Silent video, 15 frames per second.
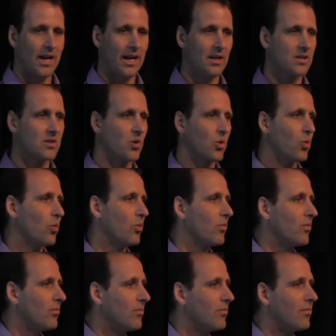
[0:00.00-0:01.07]
And so
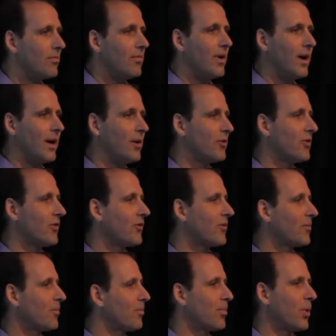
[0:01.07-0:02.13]
I'll
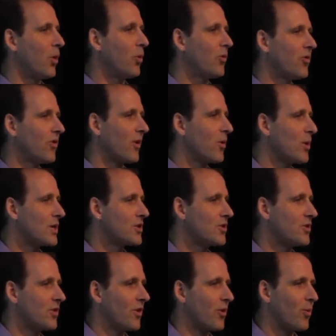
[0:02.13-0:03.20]
just pose the
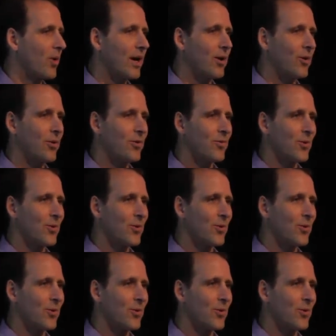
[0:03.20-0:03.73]
question to the crowd,